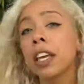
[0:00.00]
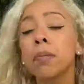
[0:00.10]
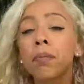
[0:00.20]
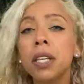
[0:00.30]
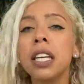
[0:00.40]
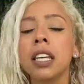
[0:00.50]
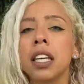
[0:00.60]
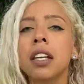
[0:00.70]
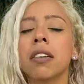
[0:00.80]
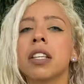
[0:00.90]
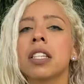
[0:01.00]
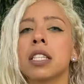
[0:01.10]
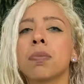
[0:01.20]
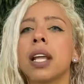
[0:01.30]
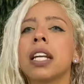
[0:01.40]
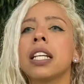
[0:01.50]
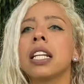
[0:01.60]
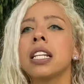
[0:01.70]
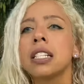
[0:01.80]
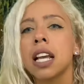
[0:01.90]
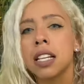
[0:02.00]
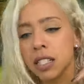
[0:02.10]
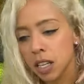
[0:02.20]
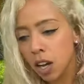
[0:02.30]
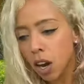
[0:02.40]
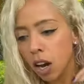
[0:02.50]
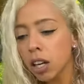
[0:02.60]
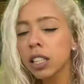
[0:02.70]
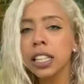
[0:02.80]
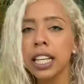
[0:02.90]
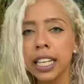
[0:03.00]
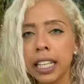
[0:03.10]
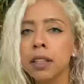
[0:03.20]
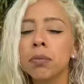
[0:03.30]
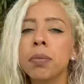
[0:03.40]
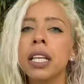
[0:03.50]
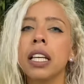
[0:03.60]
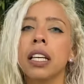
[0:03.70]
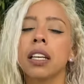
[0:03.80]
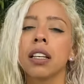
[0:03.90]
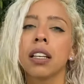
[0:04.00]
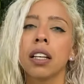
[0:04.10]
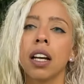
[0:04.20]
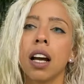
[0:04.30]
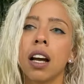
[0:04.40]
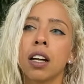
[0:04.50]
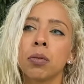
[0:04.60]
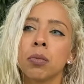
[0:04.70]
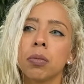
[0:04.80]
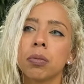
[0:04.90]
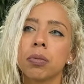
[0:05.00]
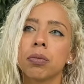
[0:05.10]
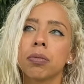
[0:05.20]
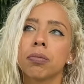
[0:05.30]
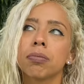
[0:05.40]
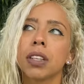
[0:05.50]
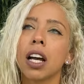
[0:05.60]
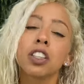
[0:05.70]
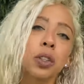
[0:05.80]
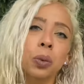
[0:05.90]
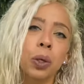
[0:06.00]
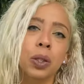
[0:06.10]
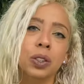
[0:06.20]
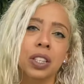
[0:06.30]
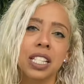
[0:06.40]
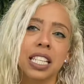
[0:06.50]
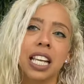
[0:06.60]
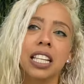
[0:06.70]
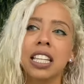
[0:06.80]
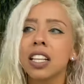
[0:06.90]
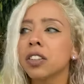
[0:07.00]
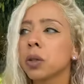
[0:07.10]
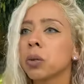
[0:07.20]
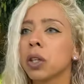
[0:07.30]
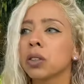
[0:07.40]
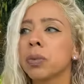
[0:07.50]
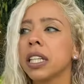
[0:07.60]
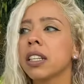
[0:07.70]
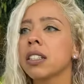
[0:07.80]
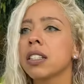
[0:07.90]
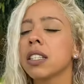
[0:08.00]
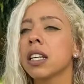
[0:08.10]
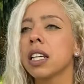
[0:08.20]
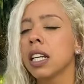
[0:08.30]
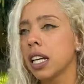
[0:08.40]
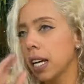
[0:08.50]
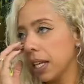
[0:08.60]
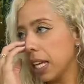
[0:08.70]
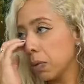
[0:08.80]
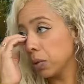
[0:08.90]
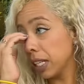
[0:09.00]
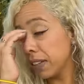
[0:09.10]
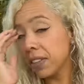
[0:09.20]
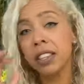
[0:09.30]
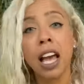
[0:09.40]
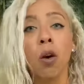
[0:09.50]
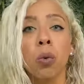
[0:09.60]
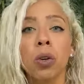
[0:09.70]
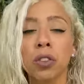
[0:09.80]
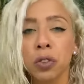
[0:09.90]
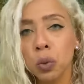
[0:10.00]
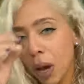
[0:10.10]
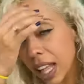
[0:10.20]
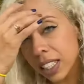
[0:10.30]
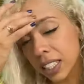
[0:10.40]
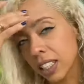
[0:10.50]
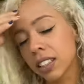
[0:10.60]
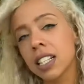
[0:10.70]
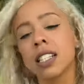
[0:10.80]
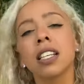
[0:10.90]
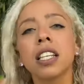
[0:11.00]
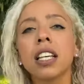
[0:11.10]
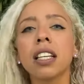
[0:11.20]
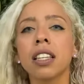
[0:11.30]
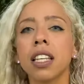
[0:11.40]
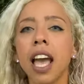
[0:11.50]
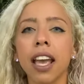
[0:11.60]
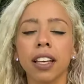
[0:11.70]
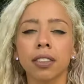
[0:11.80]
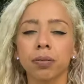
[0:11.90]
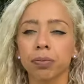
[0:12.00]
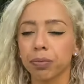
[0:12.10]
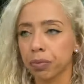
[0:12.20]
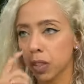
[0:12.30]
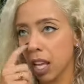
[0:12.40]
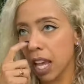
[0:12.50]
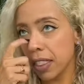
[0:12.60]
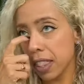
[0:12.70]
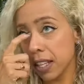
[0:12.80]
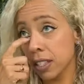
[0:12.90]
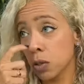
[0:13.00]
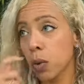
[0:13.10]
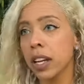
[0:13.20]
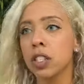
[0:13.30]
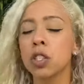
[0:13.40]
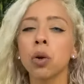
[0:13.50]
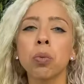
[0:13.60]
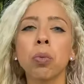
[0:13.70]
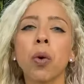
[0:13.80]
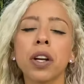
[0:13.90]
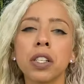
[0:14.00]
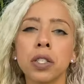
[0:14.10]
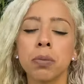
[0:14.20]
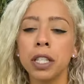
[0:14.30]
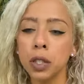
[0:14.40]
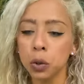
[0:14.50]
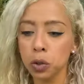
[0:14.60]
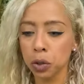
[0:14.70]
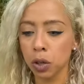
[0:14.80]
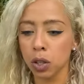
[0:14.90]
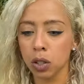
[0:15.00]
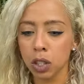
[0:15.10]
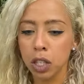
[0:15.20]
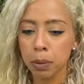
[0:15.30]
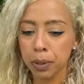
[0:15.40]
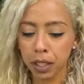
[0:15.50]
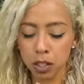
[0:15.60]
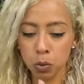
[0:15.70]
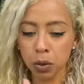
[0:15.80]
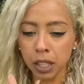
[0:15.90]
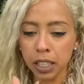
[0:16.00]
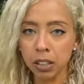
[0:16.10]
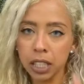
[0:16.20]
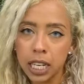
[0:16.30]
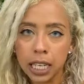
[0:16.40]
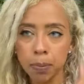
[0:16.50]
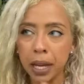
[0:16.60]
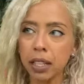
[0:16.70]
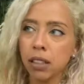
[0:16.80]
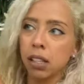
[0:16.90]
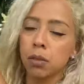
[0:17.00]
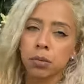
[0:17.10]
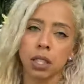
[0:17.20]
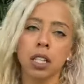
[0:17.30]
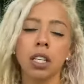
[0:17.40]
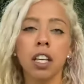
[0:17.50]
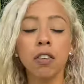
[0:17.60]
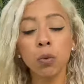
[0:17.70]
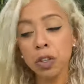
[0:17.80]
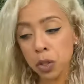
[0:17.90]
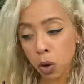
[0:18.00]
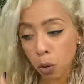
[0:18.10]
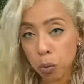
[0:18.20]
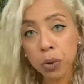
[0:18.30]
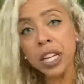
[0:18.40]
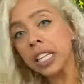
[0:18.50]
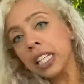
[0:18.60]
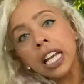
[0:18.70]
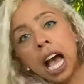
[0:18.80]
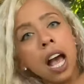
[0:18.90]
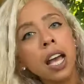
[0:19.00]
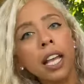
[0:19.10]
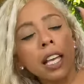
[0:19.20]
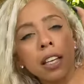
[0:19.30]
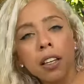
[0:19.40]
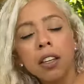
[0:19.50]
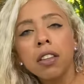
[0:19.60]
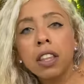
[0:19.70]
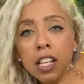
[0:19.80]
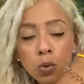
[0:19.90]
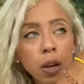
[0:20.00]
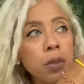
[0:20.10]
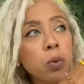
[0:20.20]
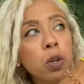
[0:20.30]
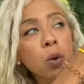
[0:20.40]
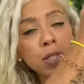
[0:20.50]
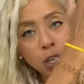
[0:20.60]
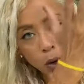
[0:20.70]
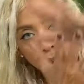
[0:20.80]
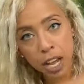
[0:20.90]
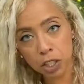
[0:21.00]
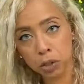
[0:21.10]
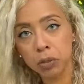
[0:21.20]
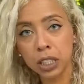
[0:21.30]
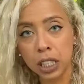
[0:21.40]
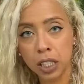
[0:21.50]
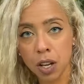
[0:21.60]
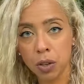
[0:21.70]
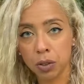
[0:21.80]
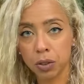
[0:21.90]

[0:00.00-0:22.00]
can be here in this planet is as ugly it can be um, underworld you can say in the underworld because it, live in that world of duality it's the yin and the yang and this is why it's so important to be neutral because we're literally like a pendulum it, when you go really high that's why we always crash really low